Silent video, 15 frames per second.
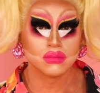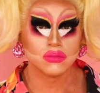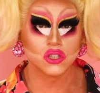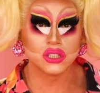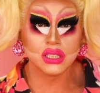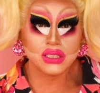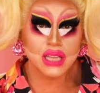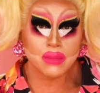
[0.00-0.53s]

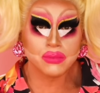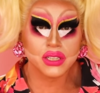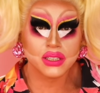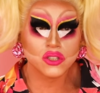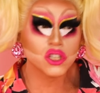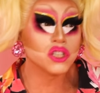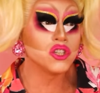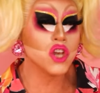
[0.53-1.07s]
Just accept
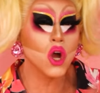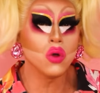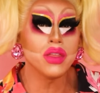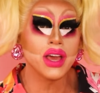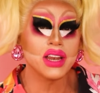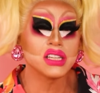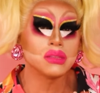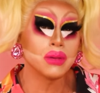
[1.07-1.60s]
it. Just know
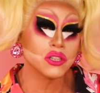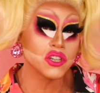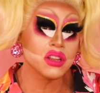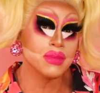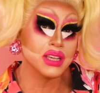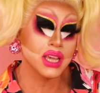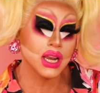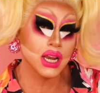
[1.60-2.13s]
that, especially
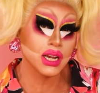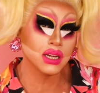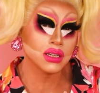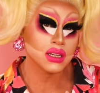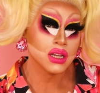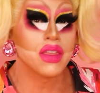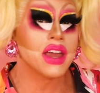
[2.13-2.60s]
in the beginning,